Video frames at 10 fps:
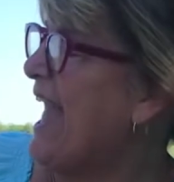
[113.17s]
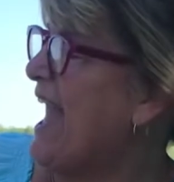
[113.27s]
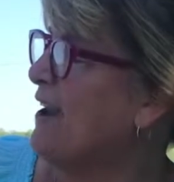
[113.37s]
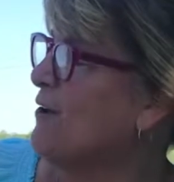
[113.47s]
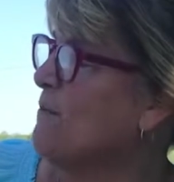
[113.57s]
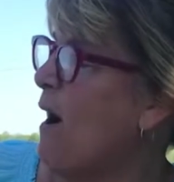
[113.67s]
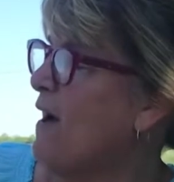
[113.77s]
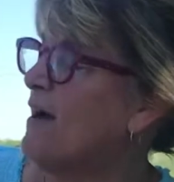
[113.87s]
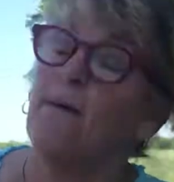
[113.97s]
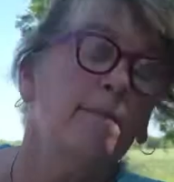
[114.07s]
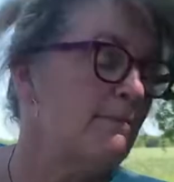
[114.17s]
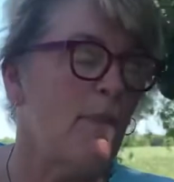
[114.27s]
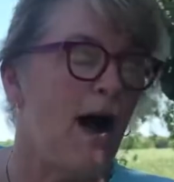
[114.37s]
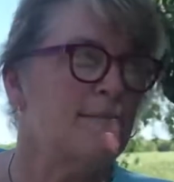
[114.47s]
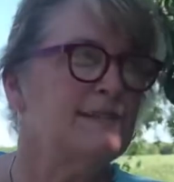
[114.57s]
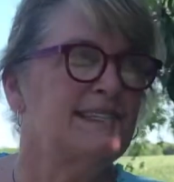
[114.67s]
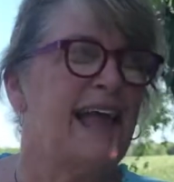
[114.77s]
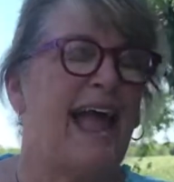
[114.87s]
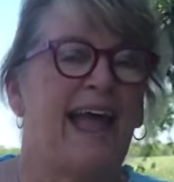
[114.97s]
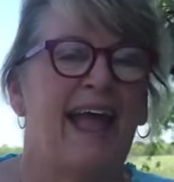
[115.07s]
and her mom, mom
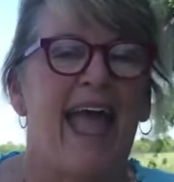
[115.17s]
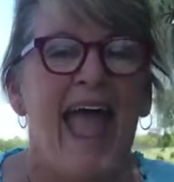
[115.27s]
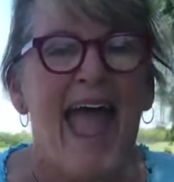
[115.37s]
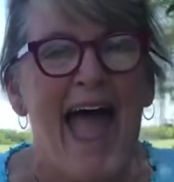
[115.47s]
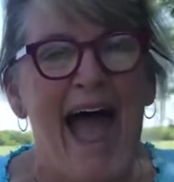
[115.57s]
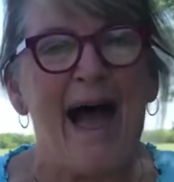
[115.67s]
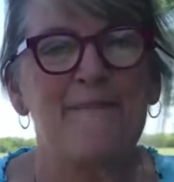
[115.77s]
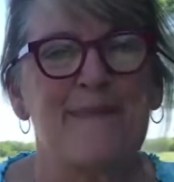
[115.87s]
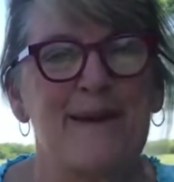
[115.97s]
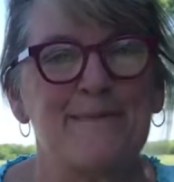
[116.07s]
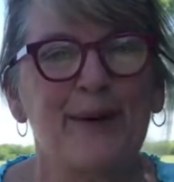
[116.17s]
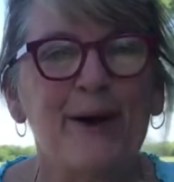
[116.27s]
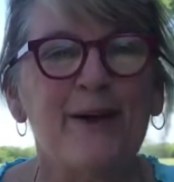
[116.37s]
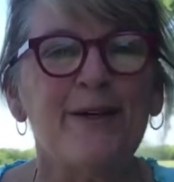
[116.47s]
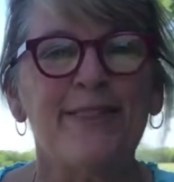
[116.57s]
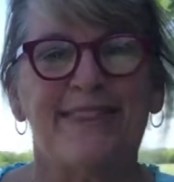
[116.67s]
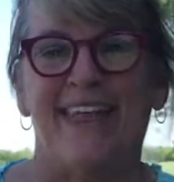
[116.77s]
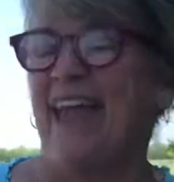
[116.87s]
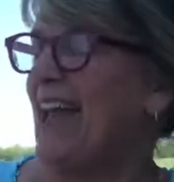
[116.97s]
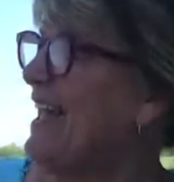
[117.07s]
sang, happy
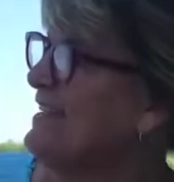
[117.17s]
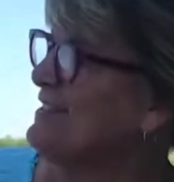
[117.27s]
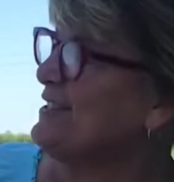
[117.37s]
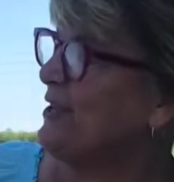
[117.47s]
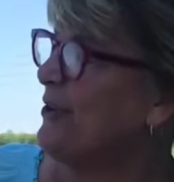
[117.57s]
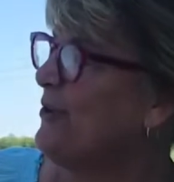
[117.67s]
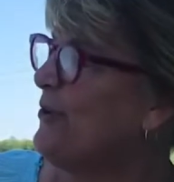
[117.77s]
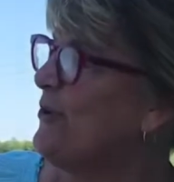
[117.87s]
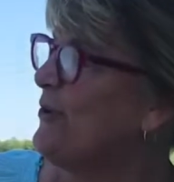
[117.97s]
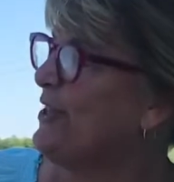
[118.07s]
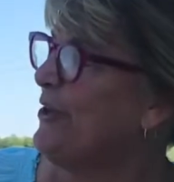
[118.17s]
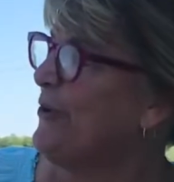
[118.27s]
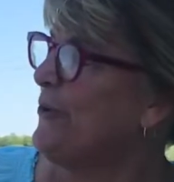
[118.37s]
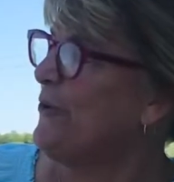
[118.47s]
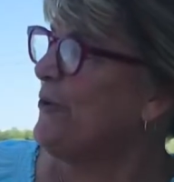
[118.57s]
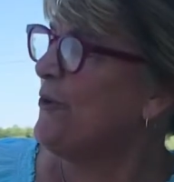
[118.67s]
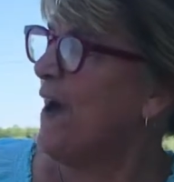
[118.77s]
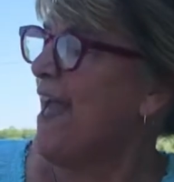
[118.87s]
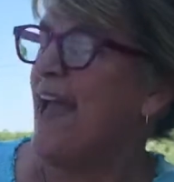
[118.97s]
birthday to you,